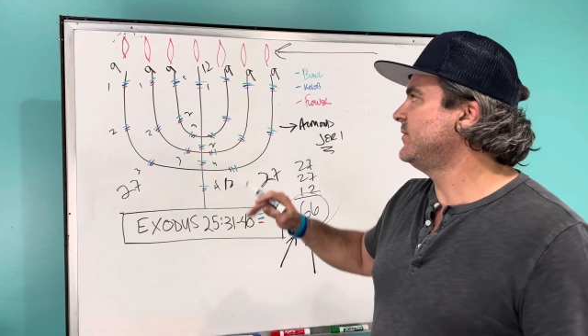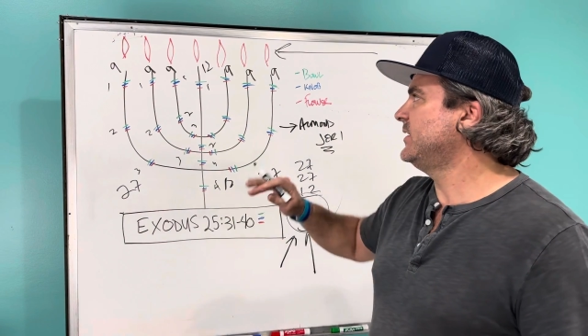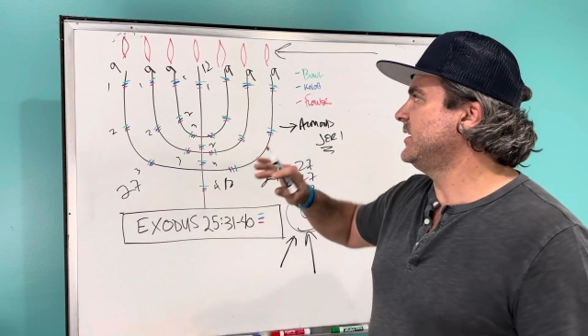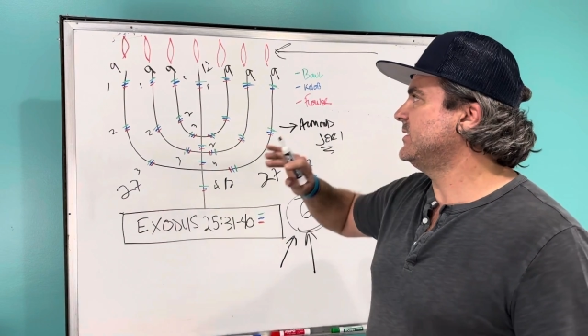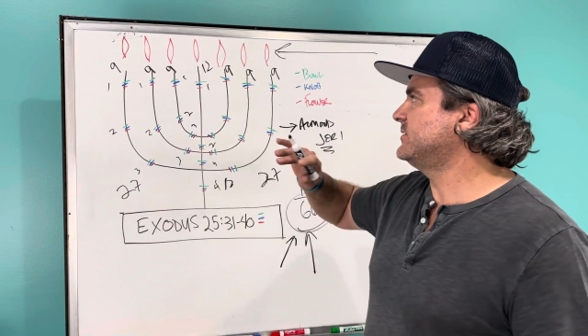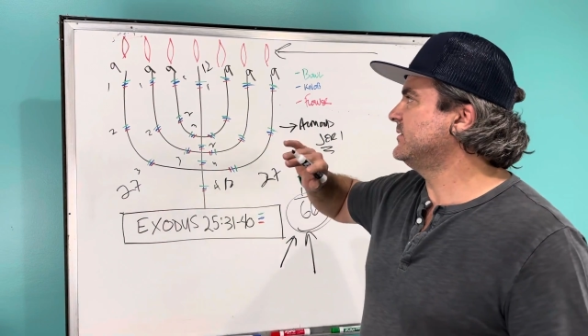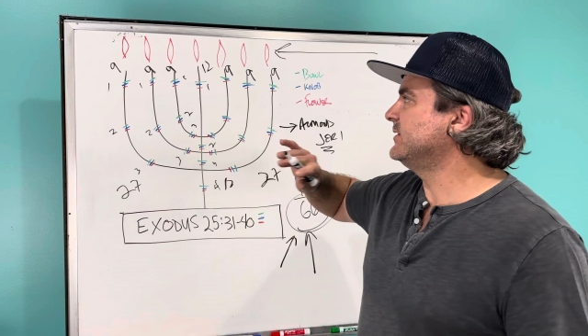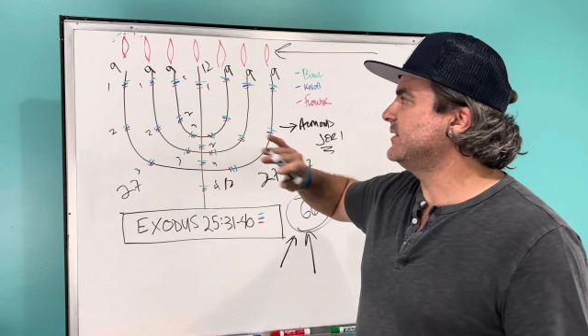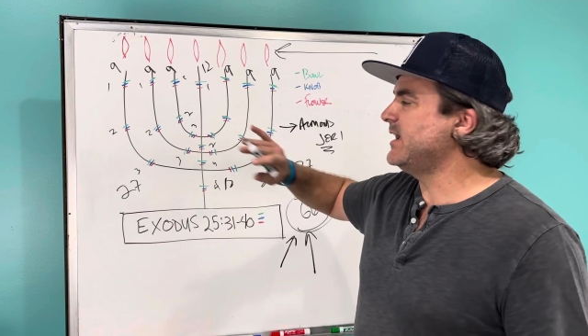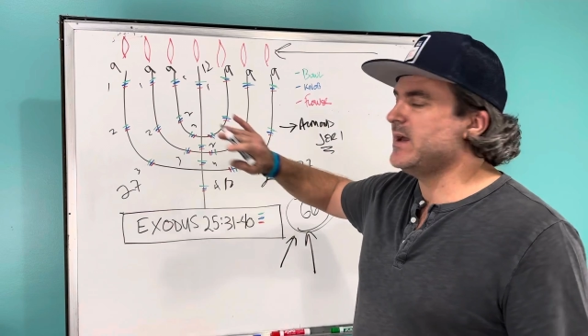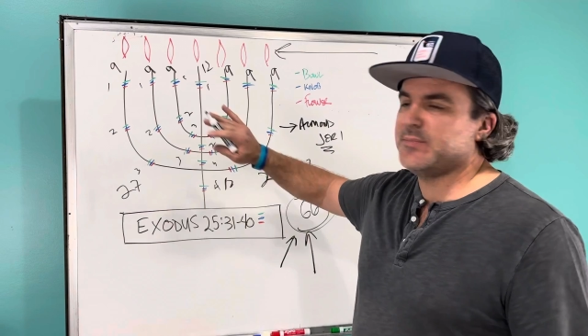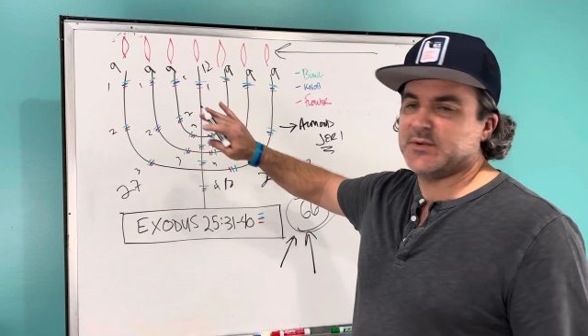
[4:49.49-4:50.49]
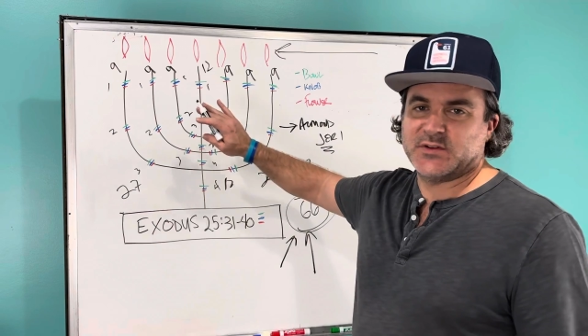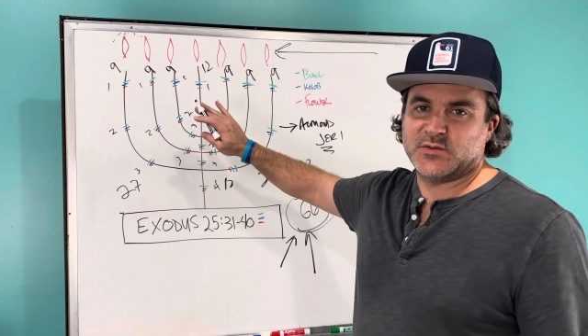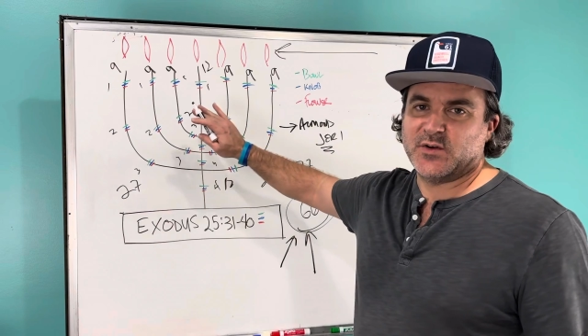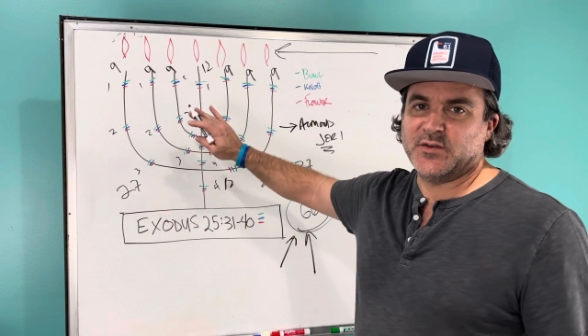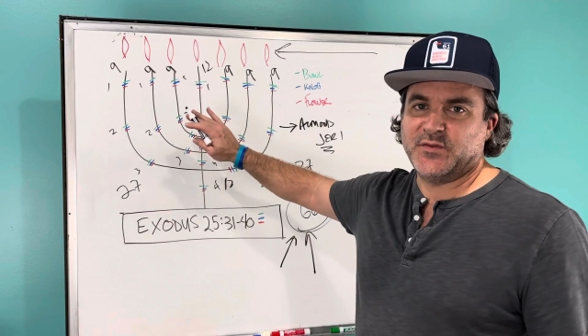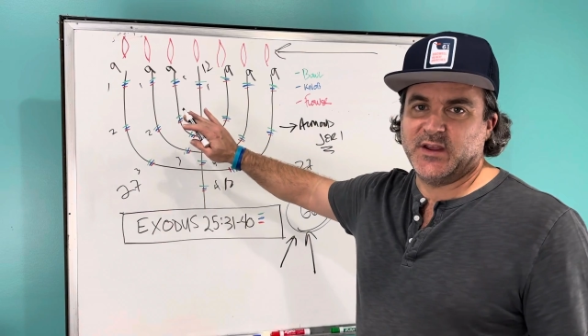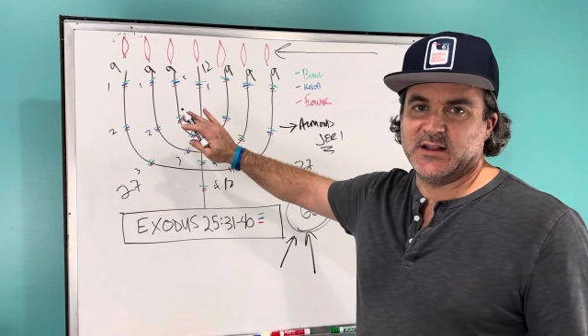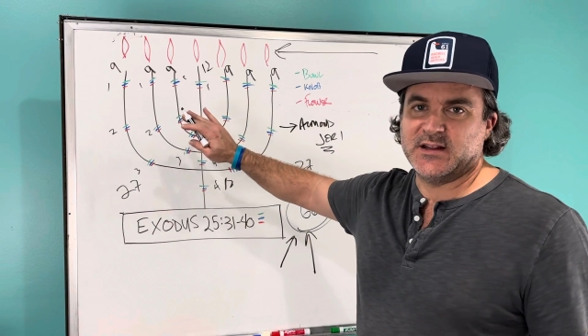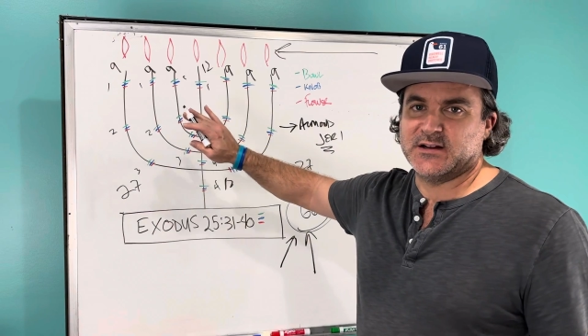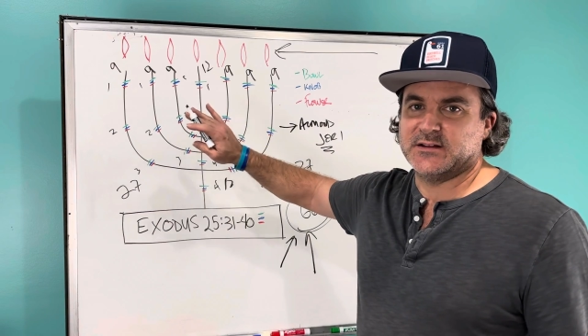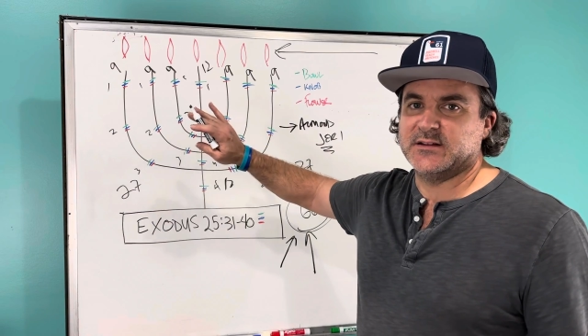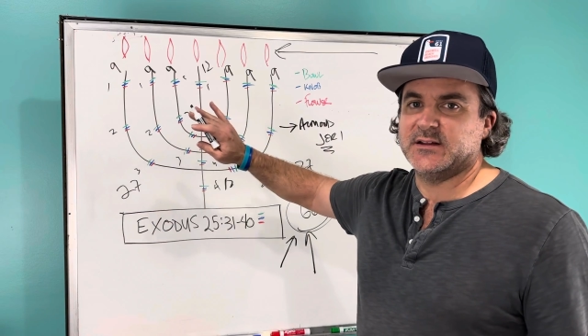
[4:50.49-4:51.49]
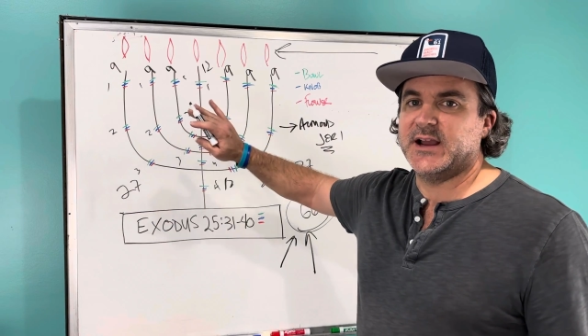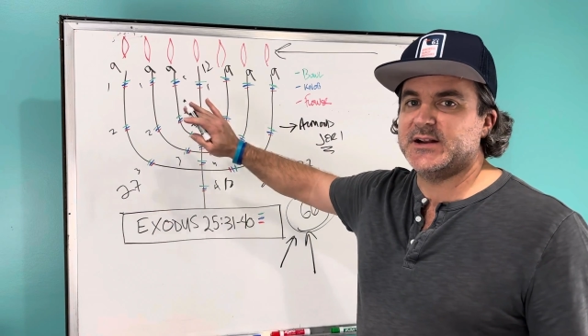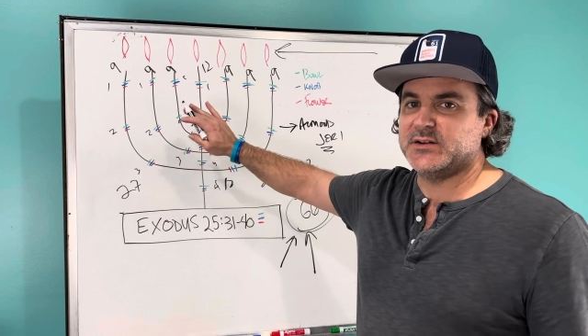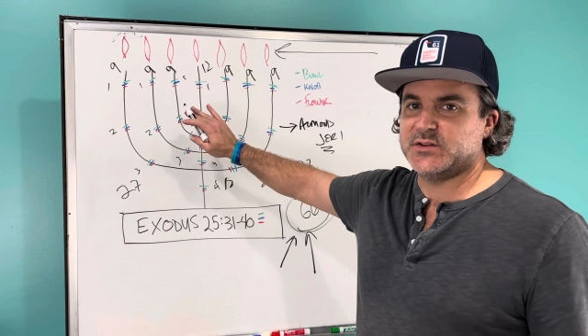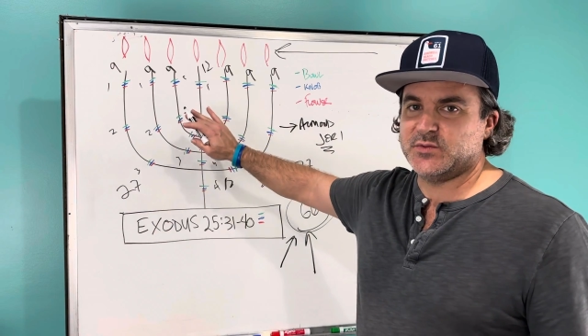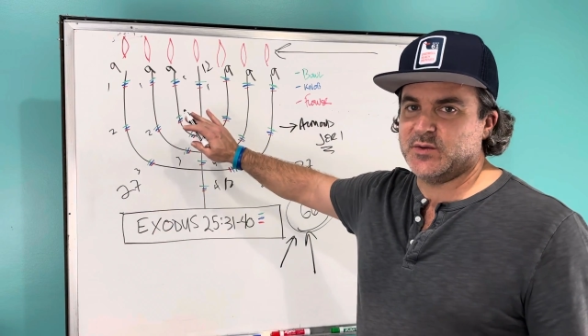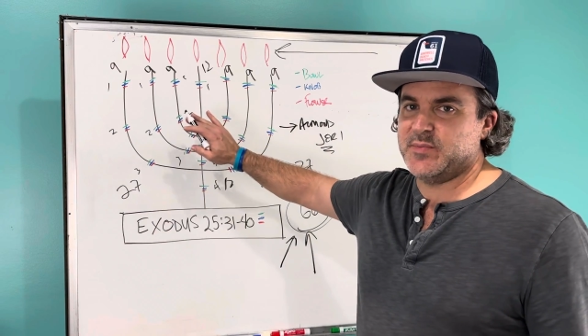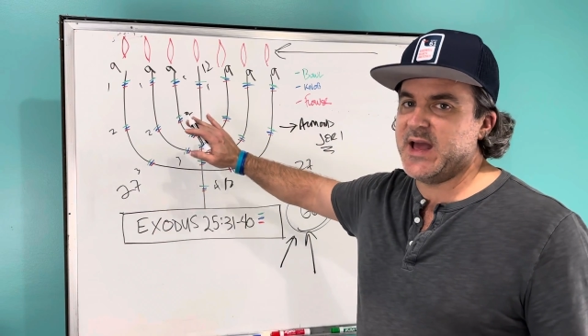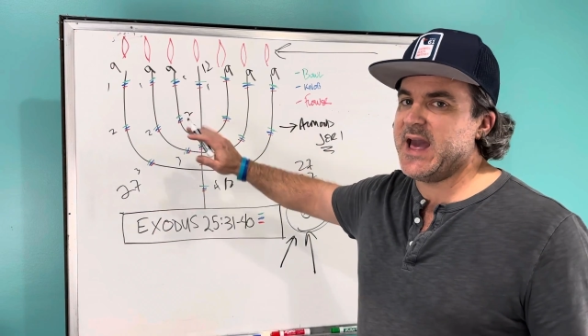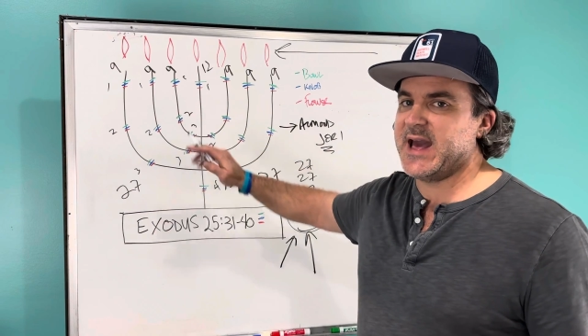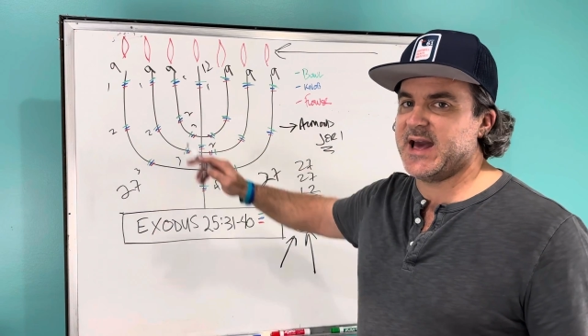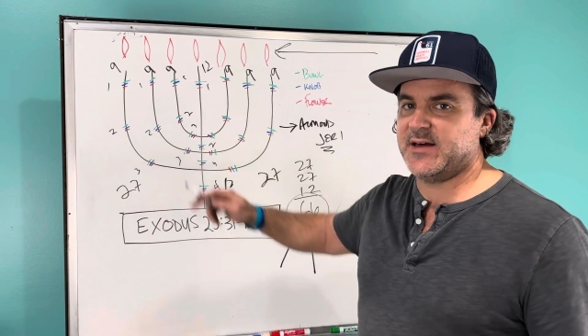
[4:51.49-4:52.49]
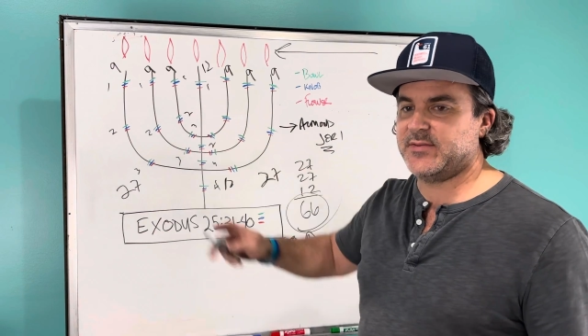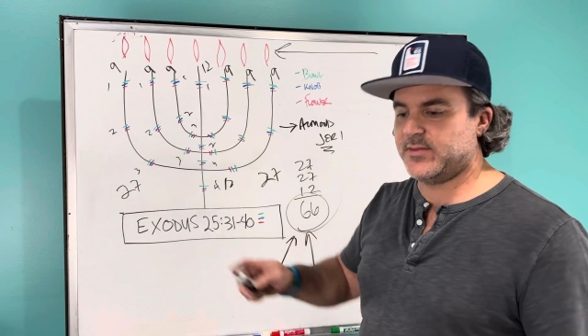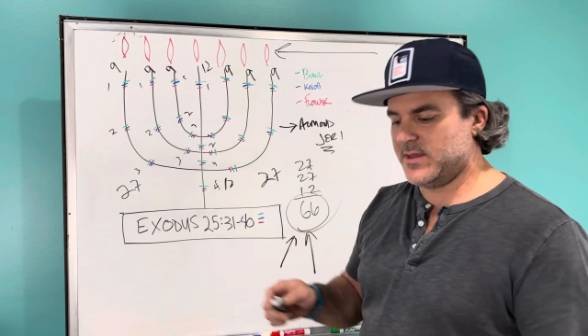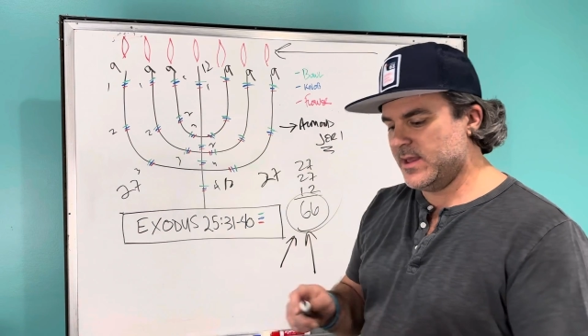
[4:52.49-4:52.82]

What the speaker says: It's a lamp unto our feet and a light unto our path.